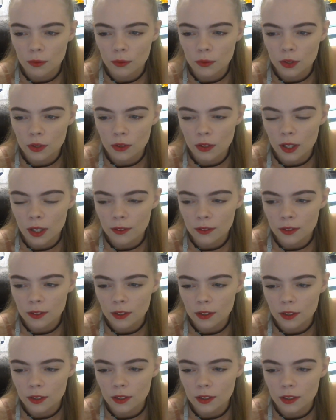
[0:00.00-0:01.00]
Will you
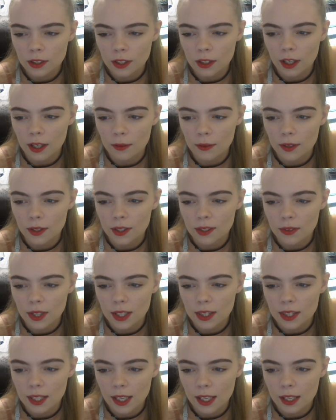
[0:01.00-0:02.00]
ever... No, I
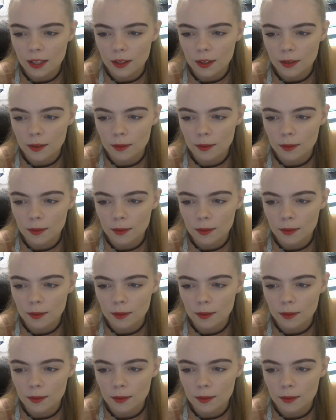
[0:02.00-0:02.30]
read that.